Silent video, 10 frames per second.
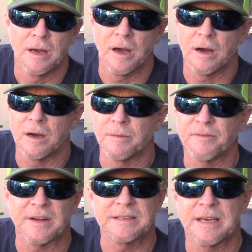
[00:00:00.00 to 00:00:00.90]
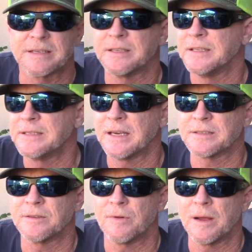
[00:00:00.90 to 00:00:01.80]
If I texted, he
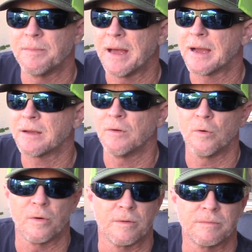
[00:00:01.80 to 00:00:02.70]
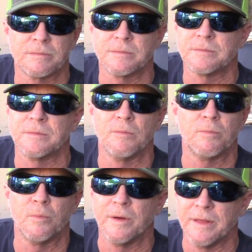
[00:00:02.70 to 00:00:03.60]
texted right back or
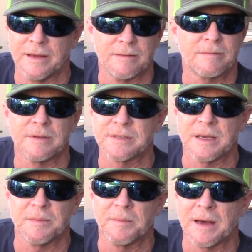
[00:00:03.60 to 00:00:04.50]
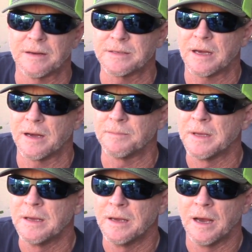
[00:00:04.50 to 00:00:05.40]
within the same amount of
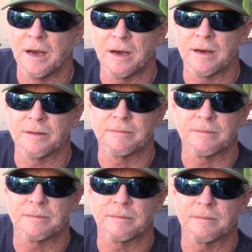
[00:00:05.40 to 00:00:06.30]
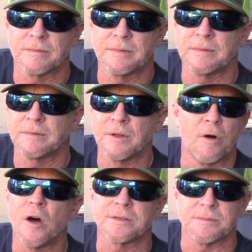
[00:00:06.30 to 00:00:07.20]
time.
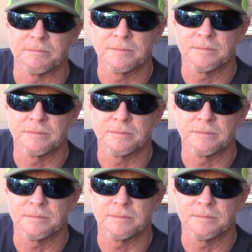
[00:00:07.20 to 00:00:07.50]
They're awesome.